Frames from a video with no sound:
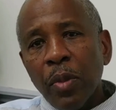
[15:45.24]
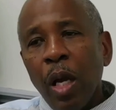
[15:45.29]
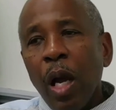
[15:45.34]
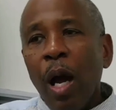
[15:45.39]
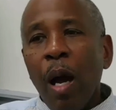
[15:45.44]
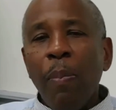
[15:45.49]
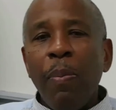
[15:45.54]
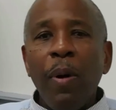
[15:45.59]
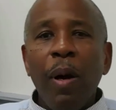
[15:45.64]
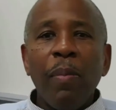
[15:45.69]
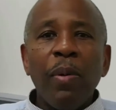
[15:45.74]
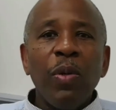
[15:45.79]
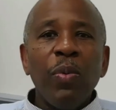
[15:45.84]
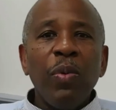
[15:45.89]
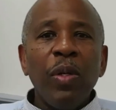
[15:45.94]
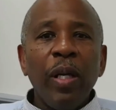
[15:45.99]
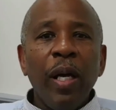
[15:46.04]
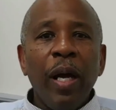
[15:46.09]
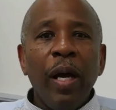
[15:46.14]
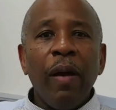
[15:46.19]
I probably
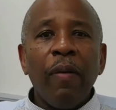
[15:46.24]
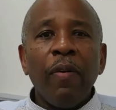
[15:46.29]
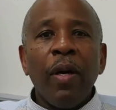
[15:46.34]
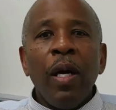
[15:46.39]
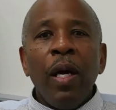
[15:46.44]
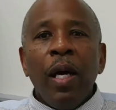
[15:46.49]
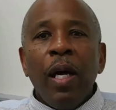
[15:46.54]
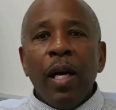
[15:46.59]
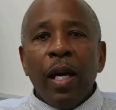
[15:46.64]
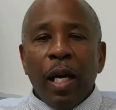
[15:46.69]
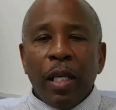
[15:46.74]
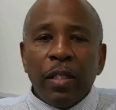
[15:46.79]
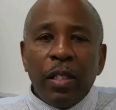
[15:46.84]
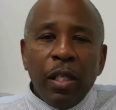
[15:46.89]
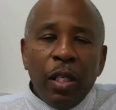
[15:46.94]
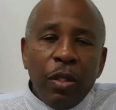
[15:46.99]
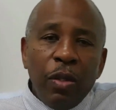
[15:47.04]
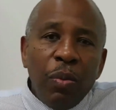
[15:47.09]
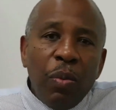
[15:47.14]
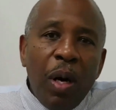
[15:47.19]
would have, and I'll
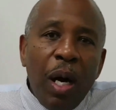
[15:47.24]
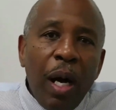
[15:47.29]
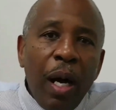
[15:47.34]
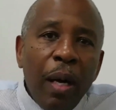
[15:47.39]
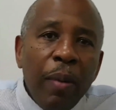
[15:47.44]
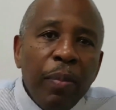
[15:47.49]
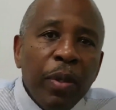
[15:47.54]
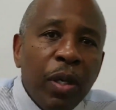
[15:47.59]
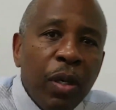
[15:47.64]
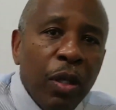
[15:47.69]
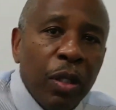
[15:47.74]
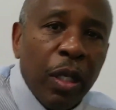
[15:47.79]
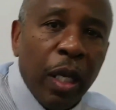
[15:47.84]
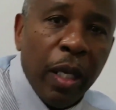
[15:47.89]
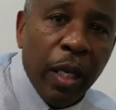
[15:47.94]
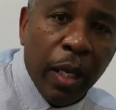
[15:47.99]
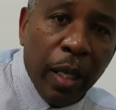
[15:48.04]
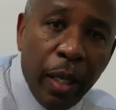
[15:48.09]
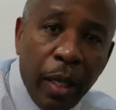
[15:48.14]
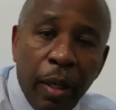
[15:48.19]
tell you why. Because
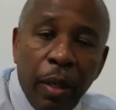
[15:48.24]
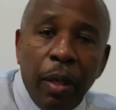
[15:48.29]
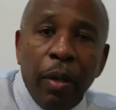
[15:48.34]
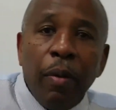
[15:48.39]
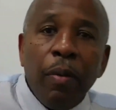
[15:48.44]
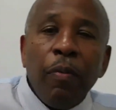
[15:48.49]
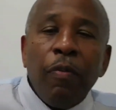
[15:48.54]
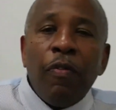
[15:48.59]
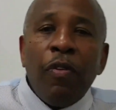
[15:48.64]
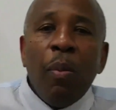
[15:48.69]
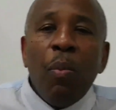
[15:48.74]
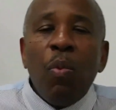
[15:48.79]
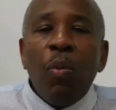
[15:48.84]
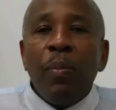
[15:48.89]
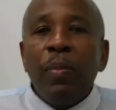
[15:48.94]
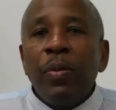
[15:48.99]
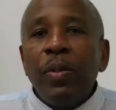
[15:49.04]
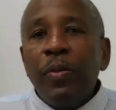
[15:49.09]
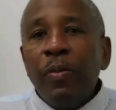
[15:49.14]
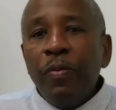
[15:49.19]

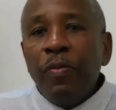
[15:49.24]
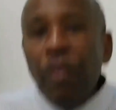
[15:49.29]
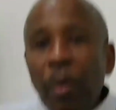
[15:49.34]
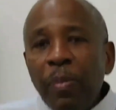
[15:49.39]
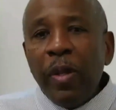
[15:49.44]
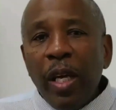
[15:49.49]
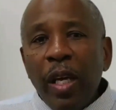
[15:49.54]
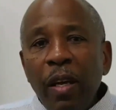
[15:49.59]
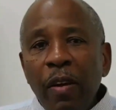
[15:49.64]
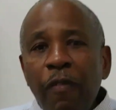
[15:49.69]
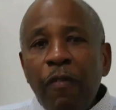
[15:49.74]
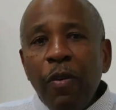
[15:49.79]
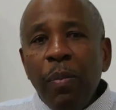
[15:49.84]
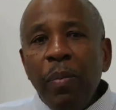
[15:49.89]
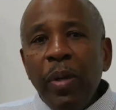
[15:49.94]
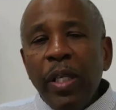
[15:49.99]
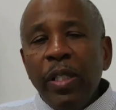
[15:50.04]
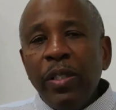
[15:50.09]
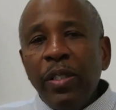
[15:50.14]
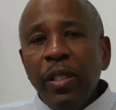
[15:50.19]
from the
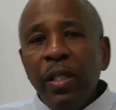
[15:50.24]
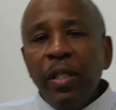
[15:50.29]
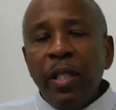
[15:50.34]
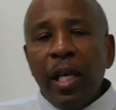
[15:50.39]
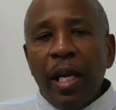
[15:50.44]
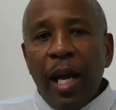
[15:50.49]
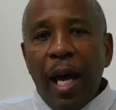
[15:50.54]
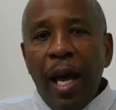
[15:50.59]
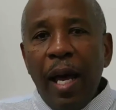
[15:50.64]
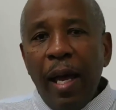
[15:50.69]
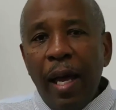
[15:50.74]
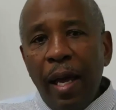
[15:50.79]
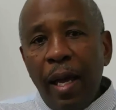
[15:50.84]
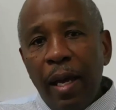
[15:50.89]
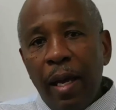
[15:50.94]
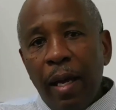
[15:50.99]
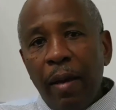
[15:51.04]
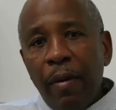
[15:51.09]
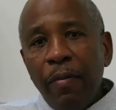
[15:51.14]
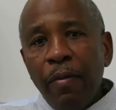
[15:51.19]
information that I
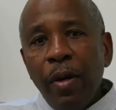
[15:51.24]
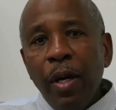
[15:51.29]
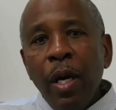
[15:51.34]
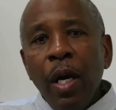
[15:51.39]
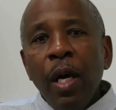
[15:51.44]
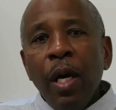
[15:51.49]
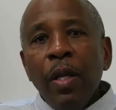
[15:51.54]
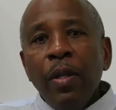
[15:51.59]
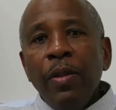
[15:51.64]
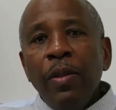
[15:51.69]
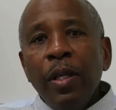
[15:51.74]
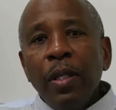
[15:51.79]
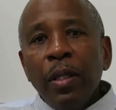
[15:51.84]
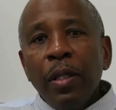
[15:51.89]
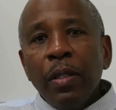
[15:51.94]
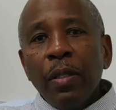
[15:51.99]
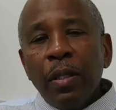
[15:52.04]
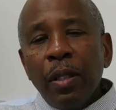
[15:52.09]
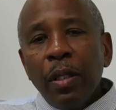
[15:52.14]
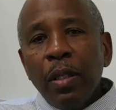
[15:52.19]
have,
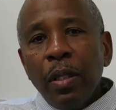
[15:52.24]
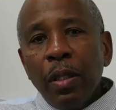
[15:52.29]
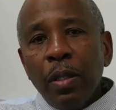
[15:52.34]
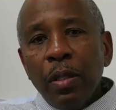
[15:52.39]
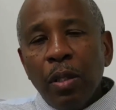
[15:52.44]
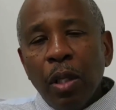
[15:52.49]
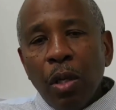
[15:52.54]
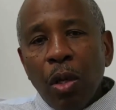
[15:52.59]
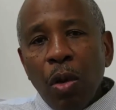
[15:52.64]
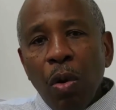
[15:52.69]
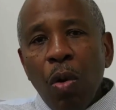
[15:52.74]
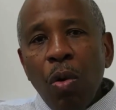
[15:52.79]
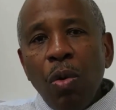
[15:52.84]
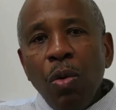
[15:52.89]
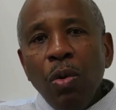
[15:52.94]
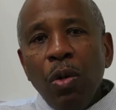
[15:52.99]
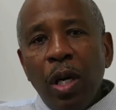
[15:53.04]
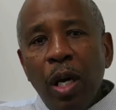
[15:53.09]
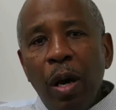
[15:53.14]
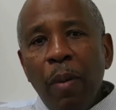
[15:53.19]
the
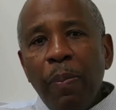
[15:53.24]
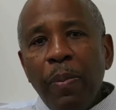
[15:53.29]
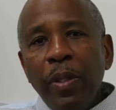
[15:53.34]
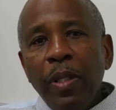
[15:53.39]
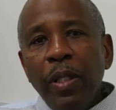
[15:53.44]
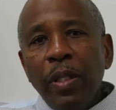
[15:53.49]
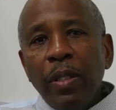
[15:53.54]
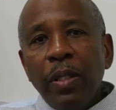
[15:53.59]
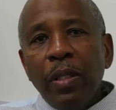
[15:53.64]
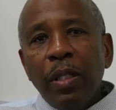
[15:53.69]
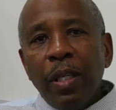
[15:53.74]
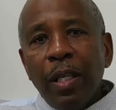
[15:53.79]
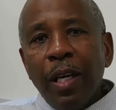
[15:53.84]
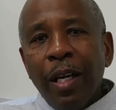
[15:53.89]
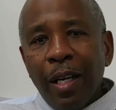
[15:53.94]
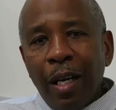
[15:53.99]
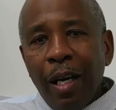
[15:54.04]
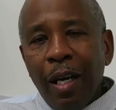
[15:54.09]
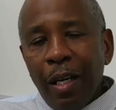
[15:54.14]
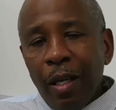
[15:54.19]
local companies
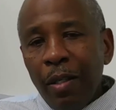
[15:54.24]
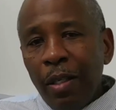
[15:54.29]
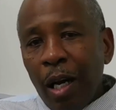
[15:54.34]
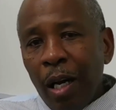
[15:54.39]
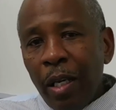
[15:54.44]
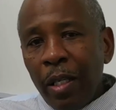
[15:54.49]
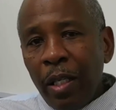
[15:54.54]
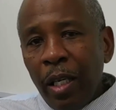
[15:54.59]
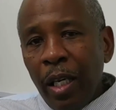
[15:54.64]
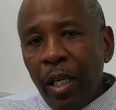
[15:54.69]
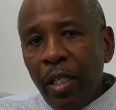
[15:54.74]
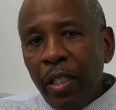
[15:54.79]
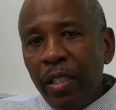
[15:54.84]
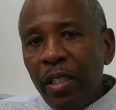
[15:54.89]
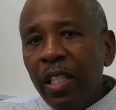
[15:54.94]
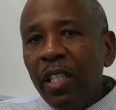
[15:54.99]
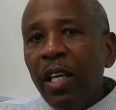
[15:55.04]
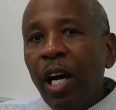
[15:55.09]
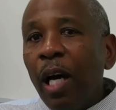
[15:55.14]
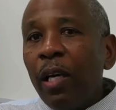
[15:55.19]
again
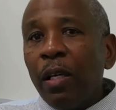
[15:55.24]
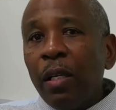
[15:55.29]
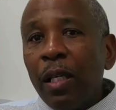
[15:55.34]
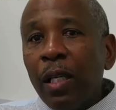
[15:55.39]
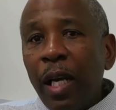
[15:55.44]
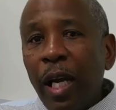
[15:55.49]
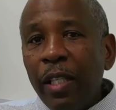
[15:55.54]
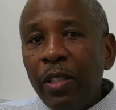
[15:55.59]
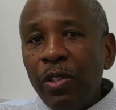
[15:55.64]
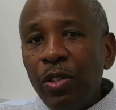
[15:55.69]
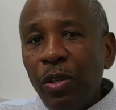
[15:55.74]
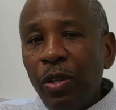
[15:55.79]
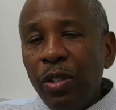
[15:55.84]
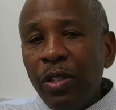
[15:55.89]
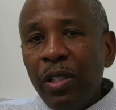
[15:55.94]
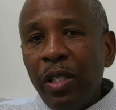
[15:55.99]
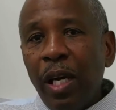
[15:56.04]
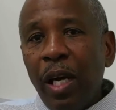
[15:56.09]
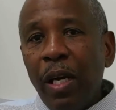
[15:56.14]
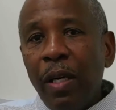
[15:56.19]
did not look like
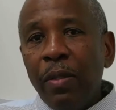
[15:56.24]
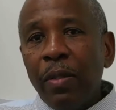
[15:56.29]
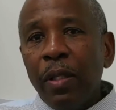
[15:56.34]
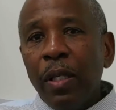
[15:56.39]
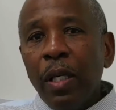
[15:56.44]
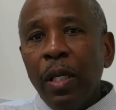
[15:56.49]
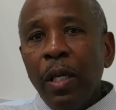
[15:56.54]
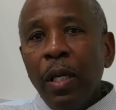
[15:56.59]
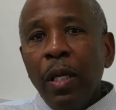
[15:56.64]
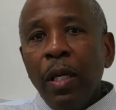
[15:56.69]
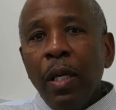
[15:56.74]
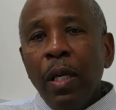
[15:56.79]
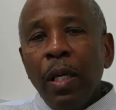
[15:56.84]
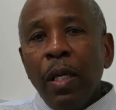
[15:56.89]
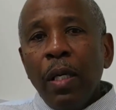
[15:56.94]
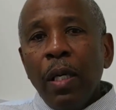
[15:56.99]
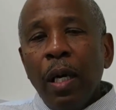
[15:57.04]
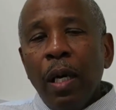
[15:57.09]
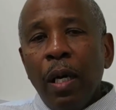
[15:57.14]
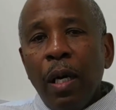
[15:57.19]
Georgetown.
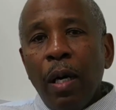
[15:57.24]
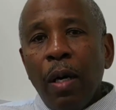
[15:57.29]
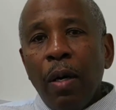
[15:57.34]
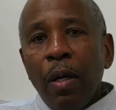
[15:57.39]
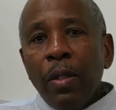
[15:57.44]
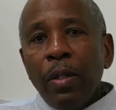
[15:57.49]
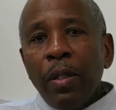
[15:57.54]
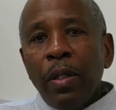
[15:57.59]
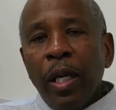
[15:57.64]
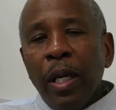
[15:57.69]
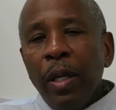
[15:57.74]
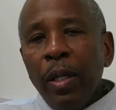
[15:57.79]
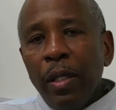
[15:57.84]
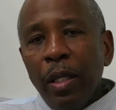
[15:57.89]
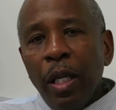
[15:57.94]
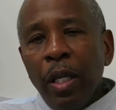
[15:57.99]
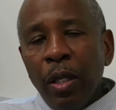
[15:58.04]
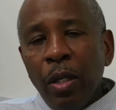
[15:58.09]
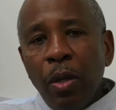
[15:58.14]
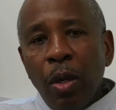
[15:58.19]

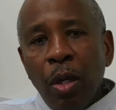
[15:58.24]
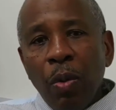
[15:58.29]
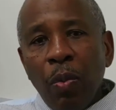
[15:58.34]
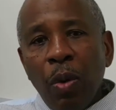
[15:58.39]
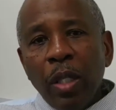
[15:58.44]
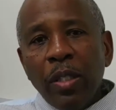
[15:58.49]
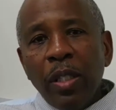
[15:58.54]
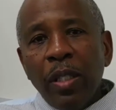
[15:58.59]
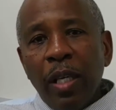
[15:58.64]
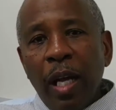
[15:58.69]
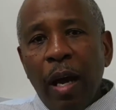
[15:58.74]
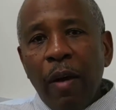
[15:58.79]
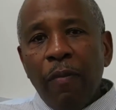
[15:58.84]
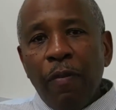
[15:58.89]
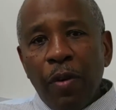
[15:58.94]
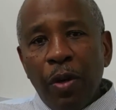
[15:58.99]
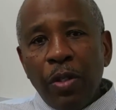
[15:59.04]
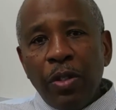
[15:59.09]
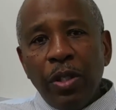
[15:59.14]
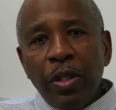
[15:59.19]
It wasn't
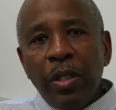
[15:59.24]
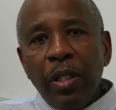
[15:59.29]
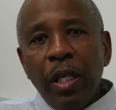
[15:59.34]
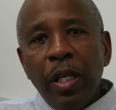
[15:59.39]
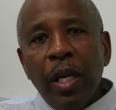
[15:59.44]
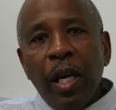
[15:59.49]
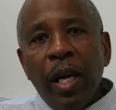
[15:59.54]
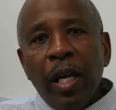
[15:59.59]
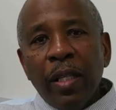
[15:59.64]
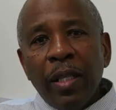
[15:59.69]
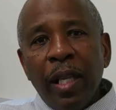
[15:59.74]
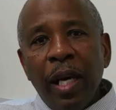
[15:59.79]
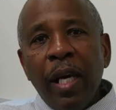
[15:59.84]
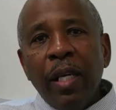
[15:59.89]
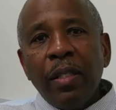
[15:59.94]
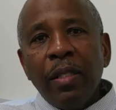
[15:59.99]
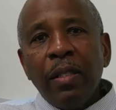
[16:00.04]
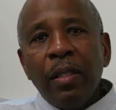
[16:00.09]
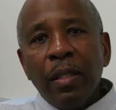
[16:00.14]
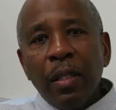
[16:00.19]
diversity, and
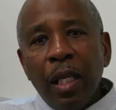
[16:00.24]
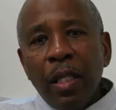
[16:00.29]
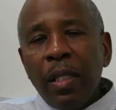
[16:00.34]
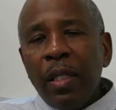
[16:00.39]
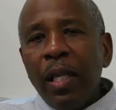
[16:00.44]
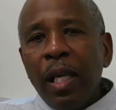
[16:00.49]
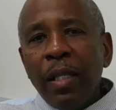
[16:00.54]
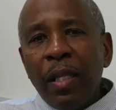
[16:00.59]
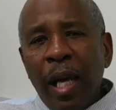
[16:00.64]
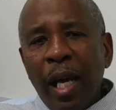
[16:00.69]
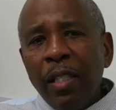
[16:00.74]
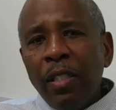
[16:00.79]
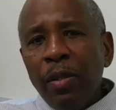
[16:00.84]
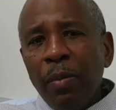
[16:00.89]
that's